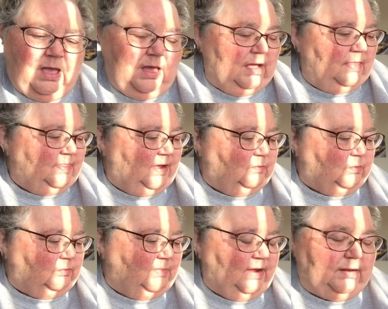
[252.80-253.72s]
and that
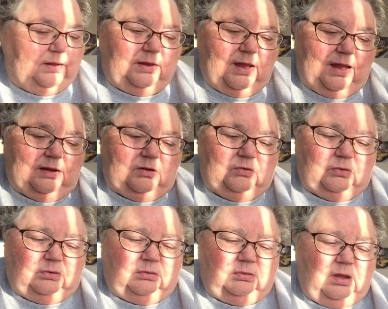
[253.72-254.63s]
will make your
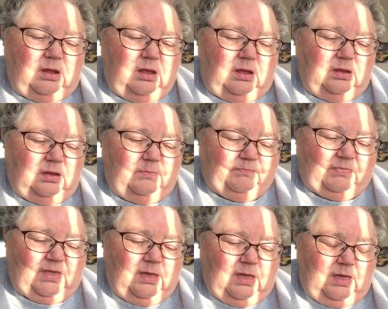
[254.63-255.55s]
angle
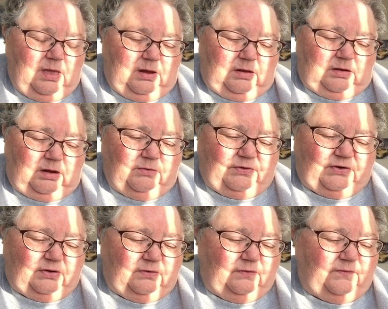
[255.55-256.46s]
close
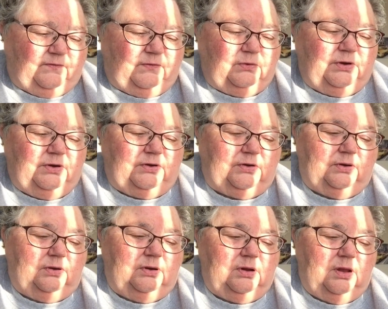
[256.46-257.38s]
enough for you to
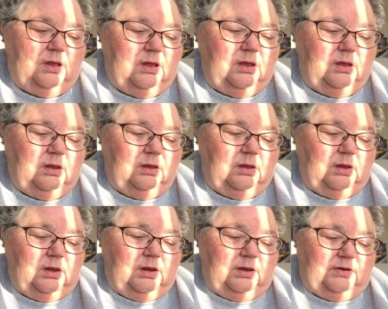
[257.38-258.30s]

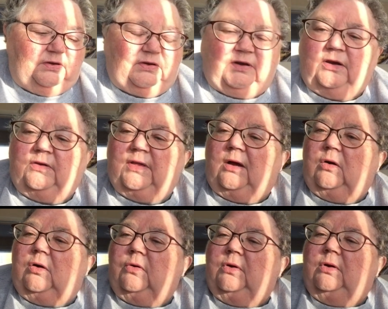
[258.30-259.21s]
stitch that
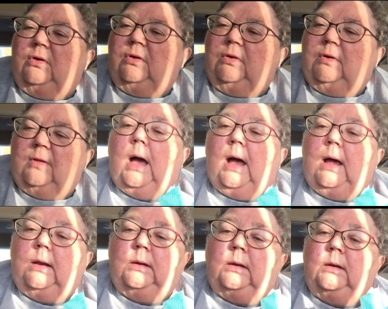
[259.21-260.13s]
on.
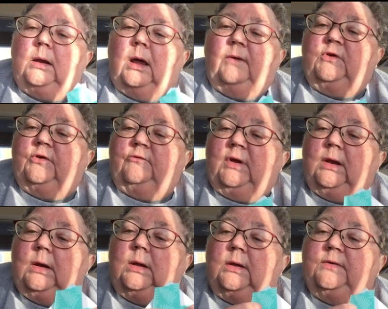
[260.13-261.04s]
And I've just
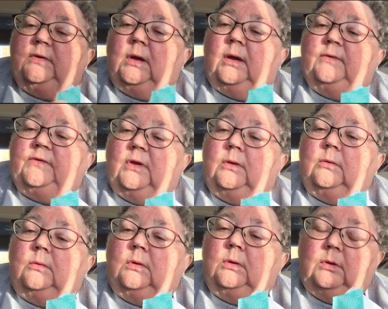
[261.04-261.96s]
realised I
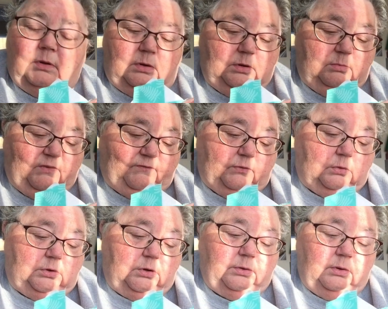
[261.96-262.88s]
sewn number
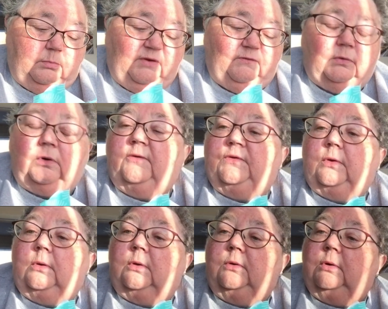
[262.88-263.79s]
4 on before I
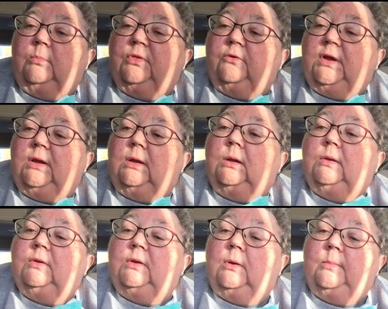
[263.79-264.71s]
sewn on number 3,
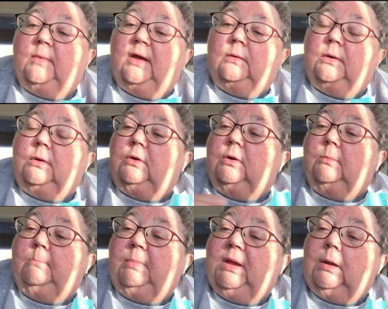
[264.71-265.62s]
so I'm now going to
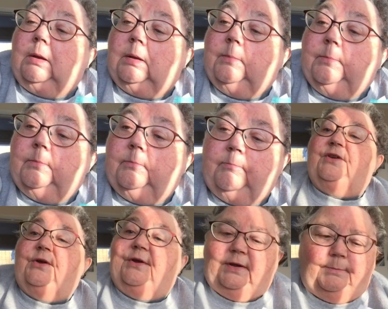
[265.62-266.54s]
unpick.
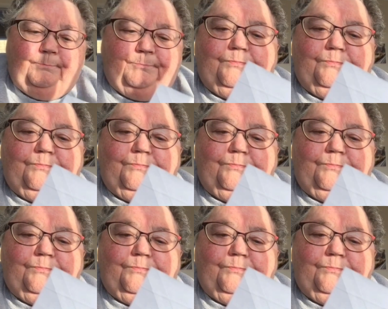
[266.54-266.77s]
Start again.